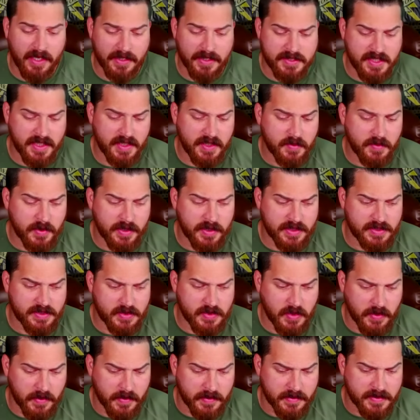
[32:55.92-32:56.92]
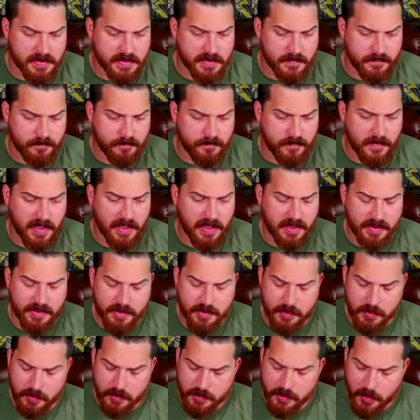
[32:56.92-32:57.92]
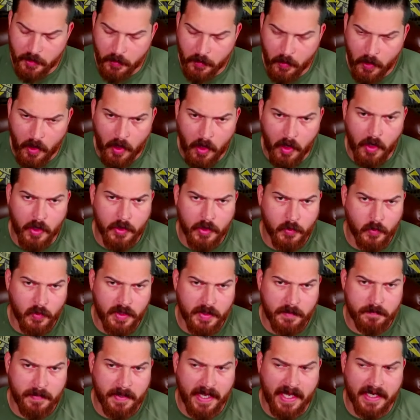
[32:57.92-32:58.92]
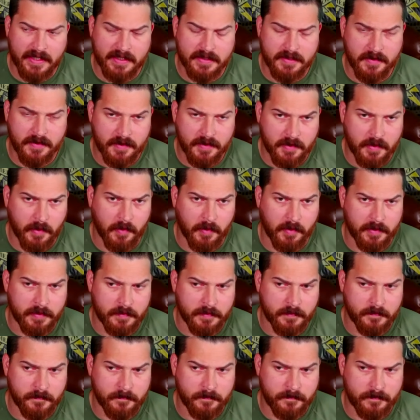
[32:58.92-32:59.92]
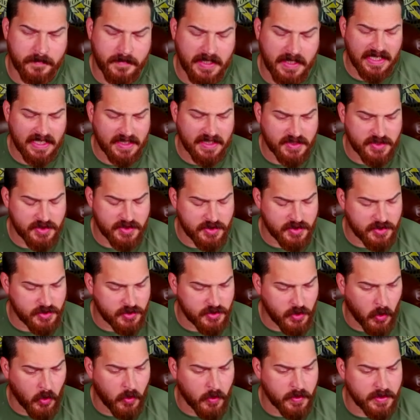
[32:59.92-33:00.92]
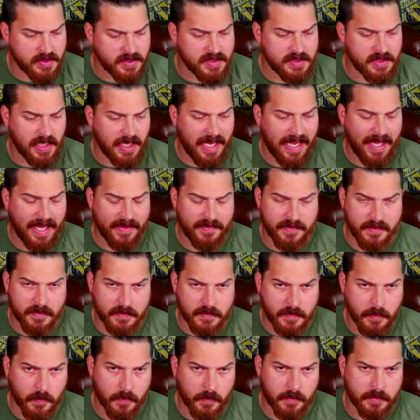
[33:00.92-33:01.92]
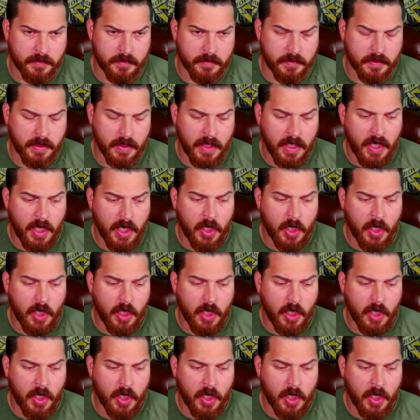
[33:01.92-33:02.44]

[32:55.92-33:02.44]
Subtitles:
I'll tell you where it starts. You go all the way back to the garden. It starts at the garden.